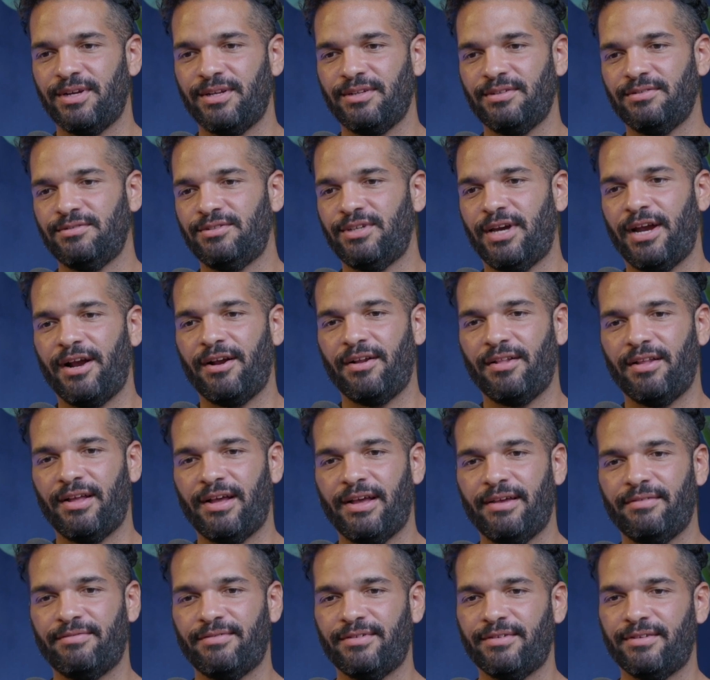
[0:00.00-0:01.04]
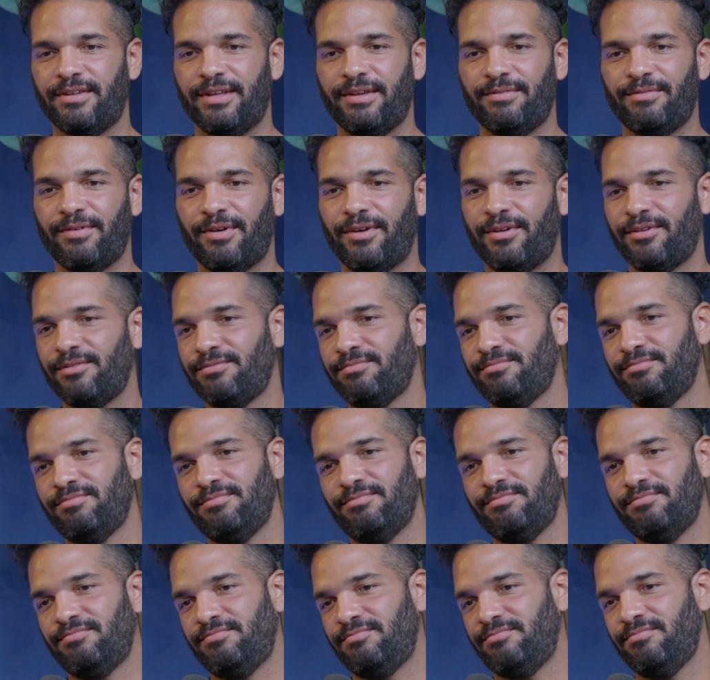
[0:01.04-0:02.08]
entire life, and they've all,
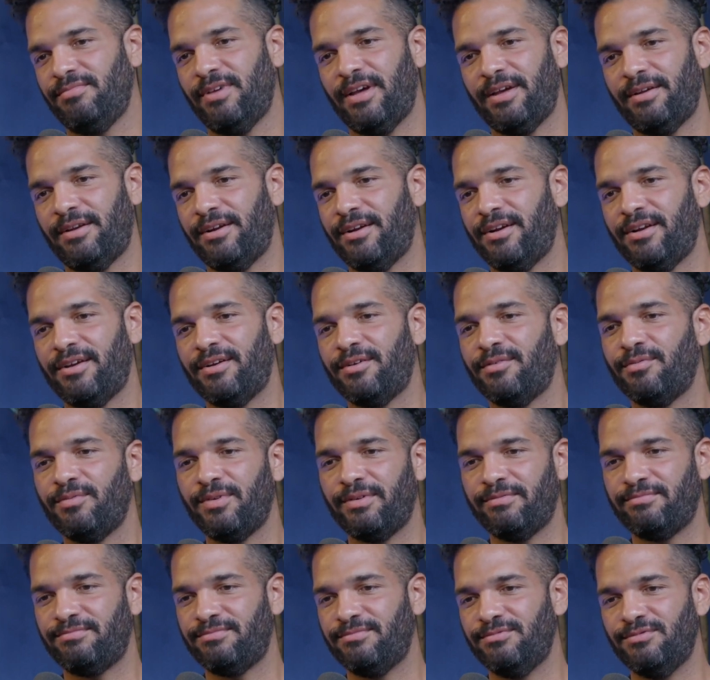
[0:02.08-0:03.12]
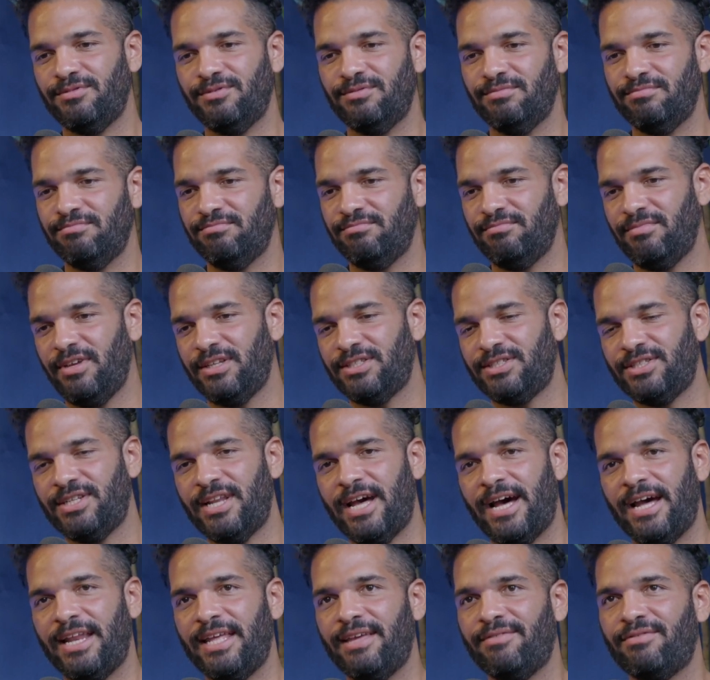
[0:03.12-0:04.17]
I don't know, it's
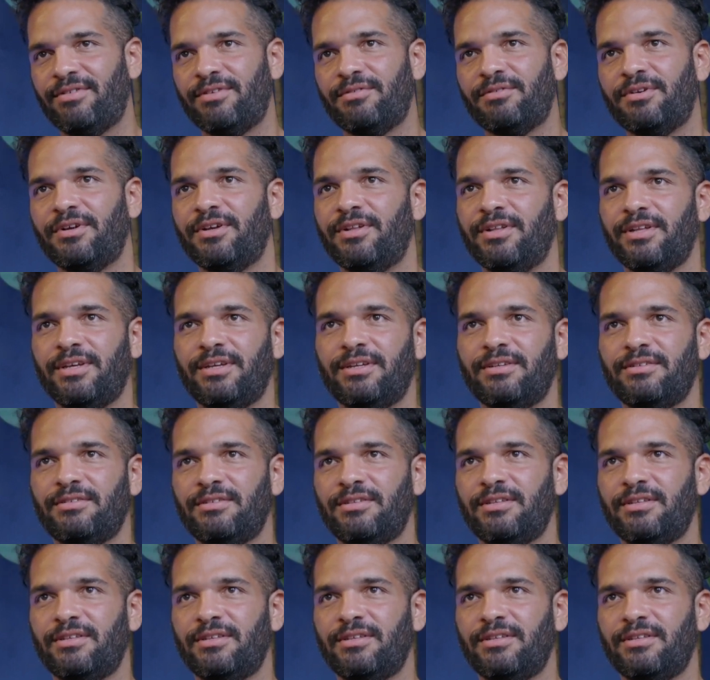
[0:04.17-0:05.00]
not even really,